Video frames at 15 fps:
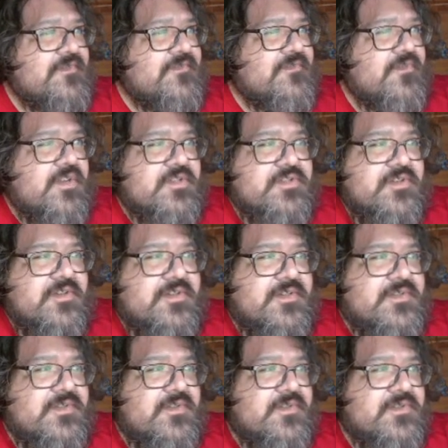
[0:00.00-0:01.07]
on fraud
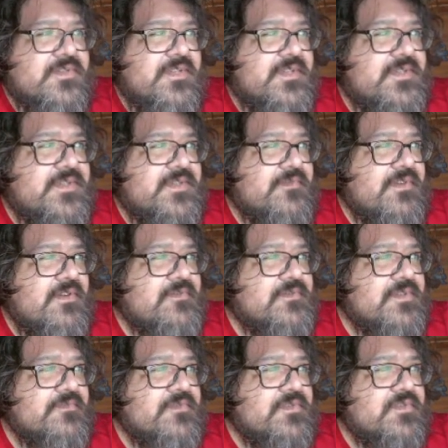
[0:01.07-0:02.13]
charges Thursday, several
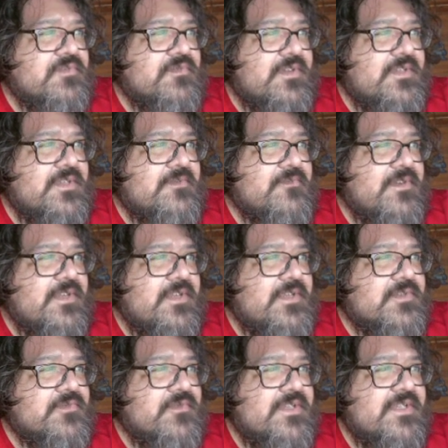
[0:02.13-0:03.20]
hours after a SWAT team raided
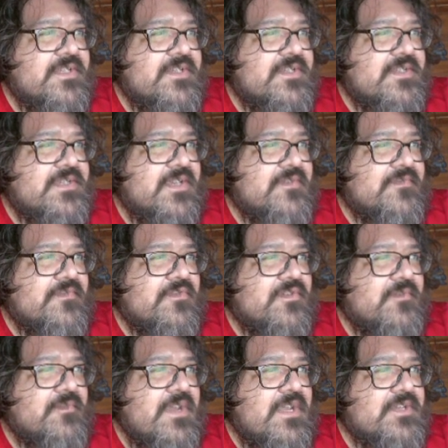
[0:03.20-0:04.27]
his rented South
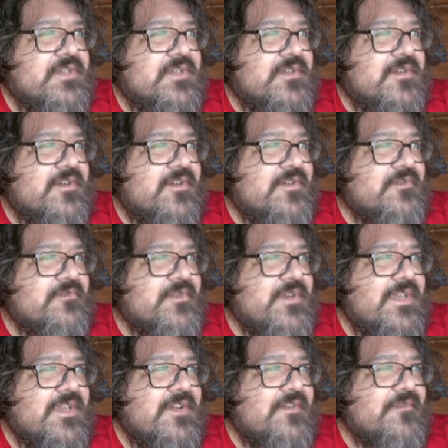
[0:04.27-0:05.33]
Florida mansion and carted
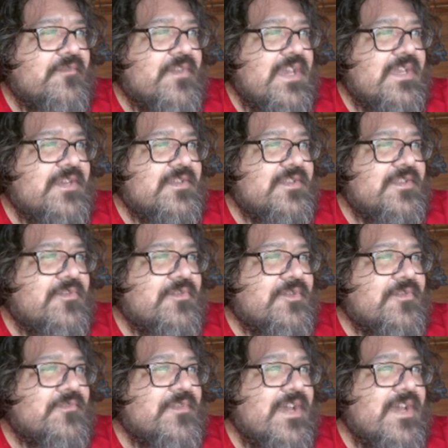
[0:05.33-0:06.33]
away a van a load of